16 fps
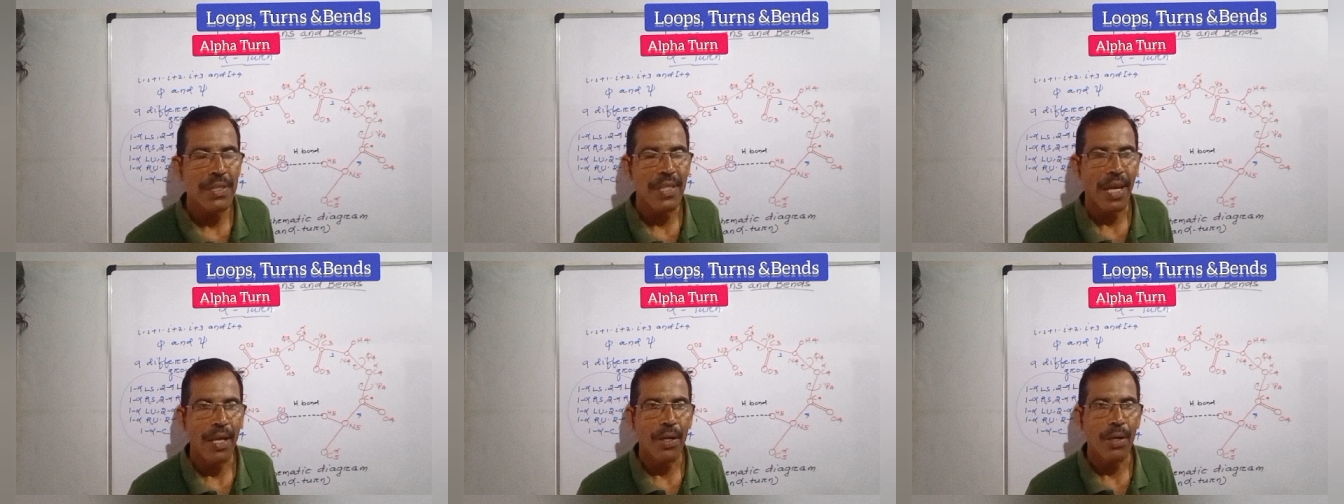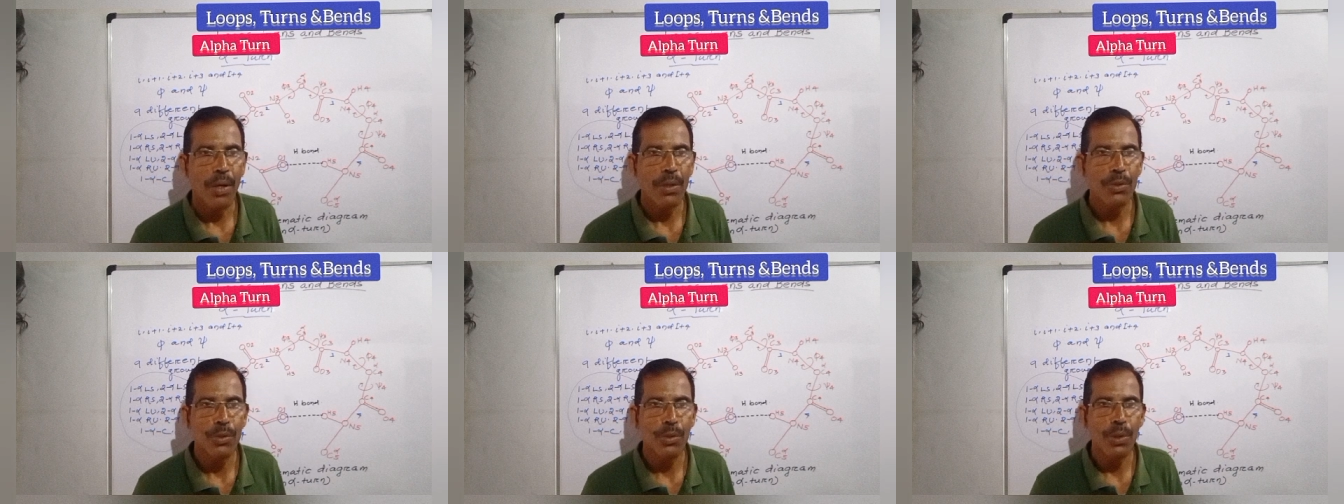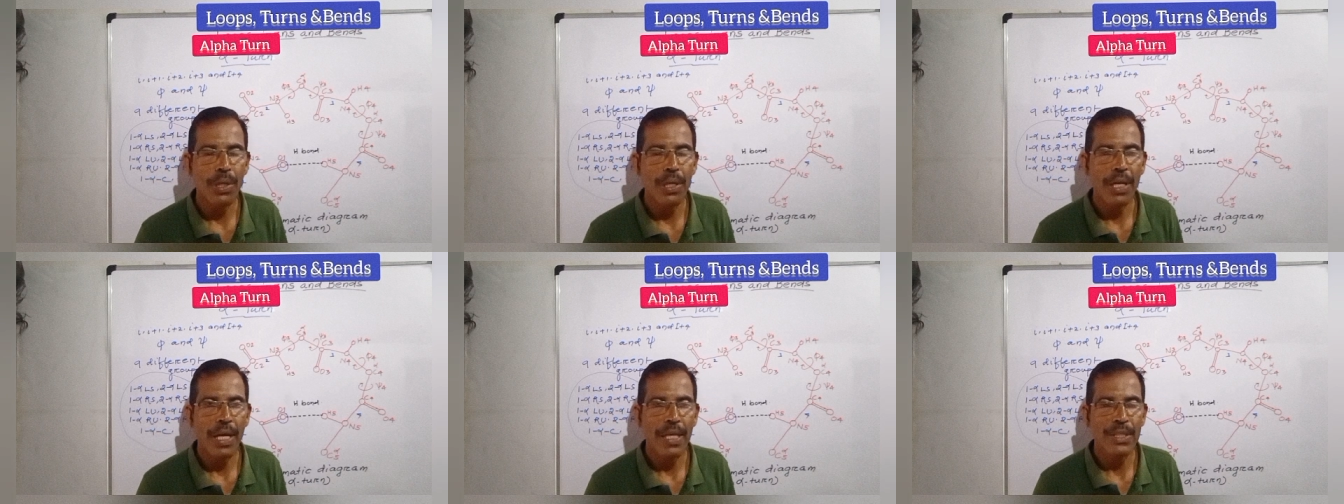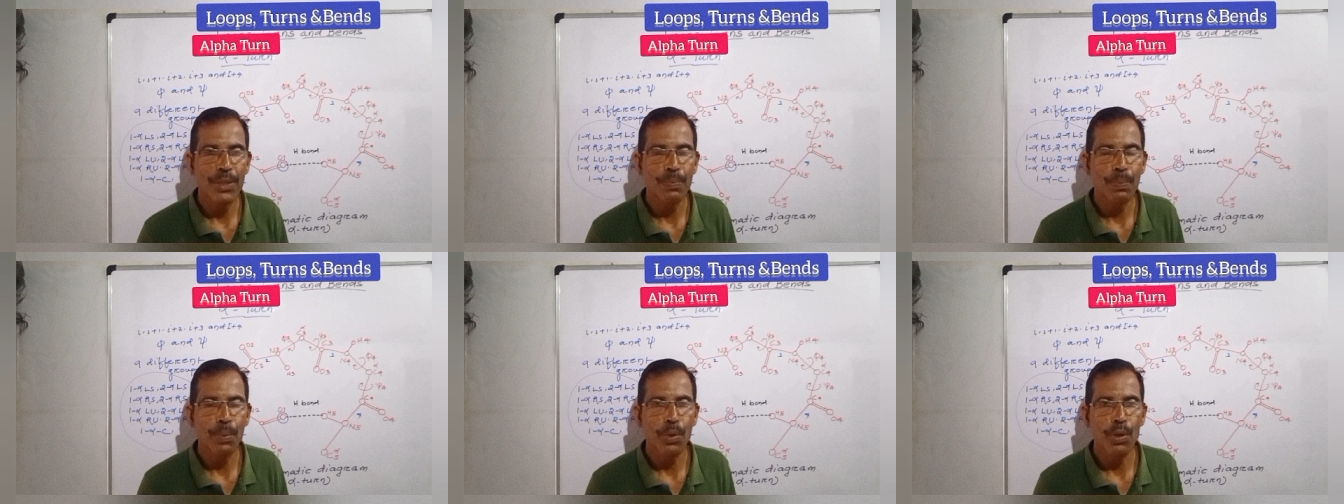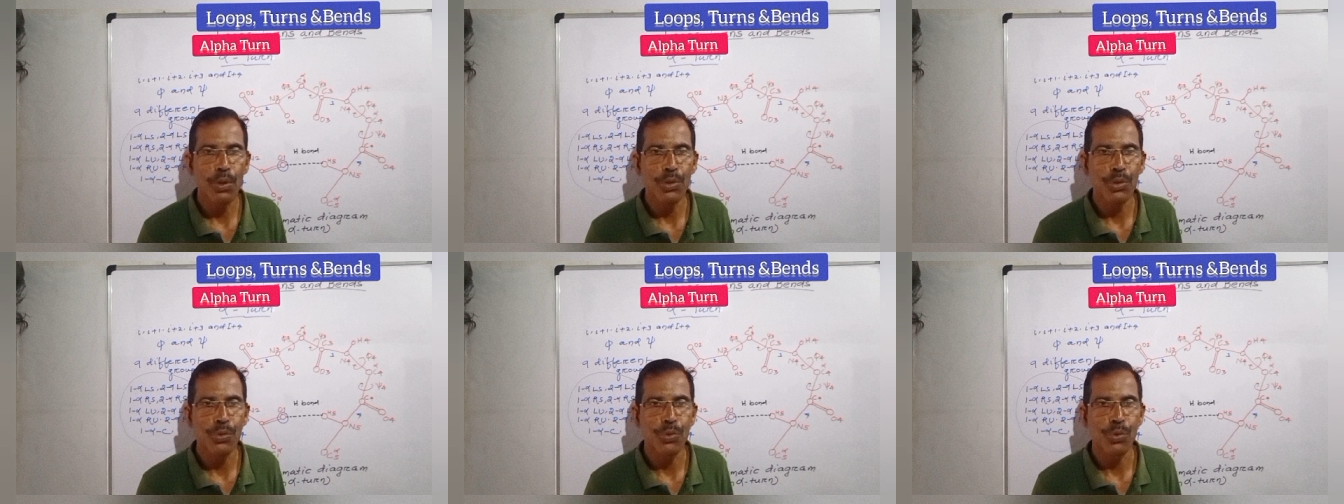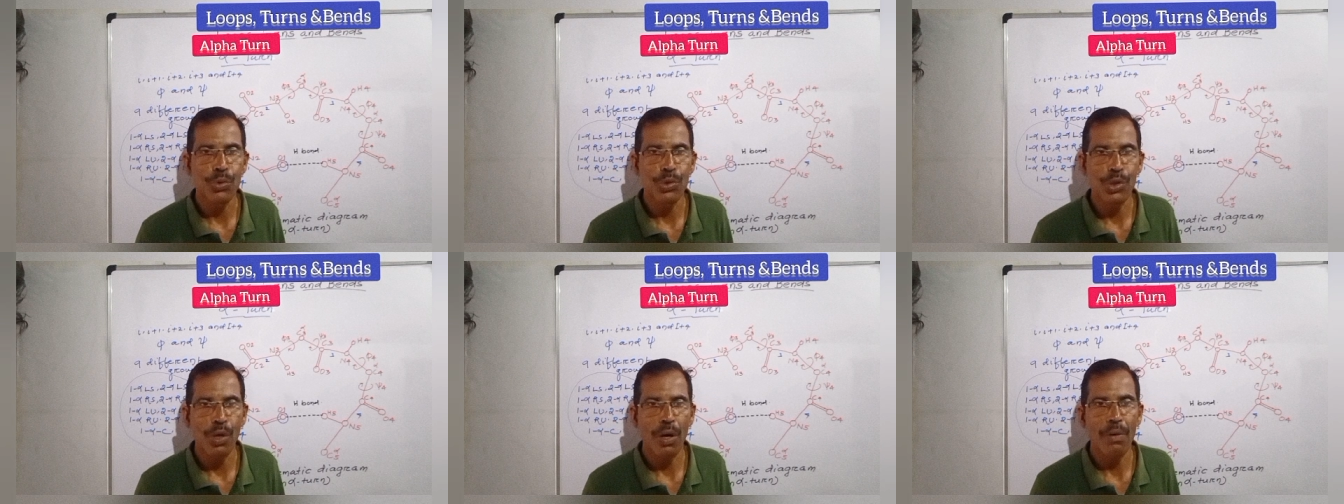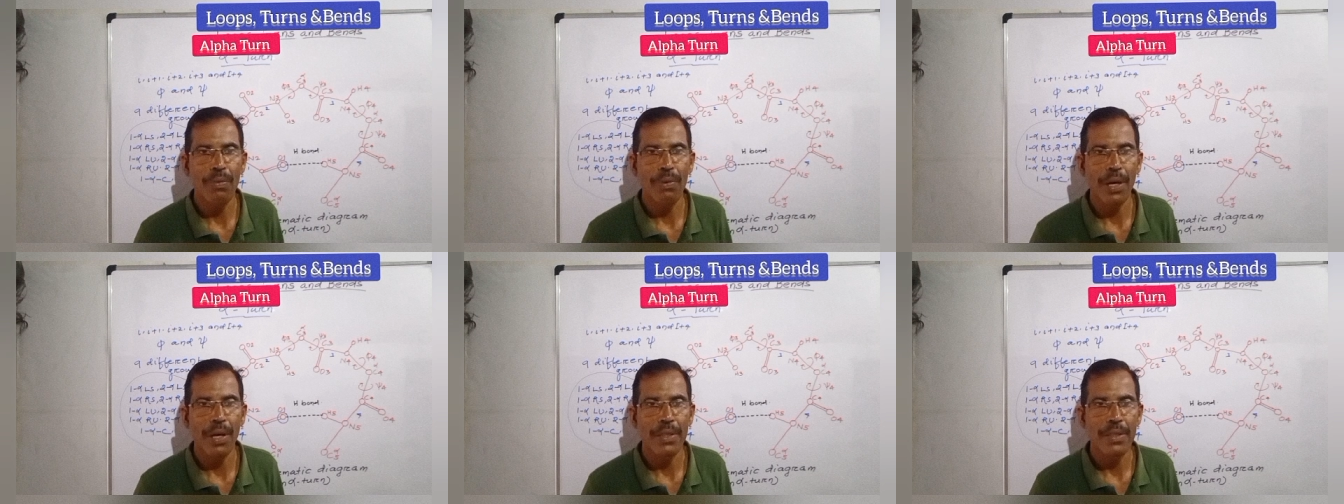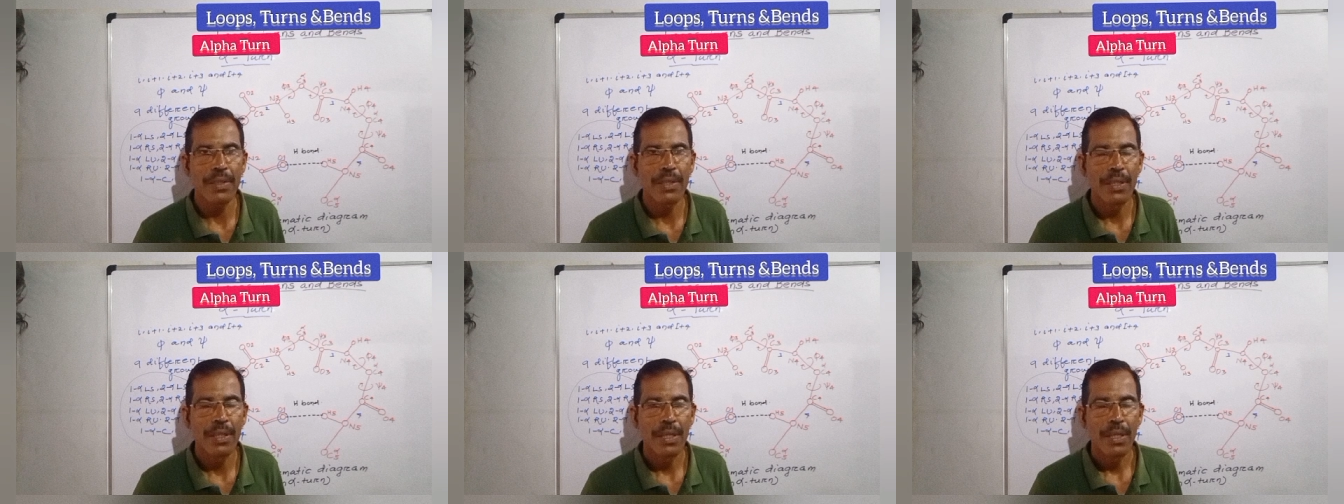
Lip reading: are not only exposed to solvent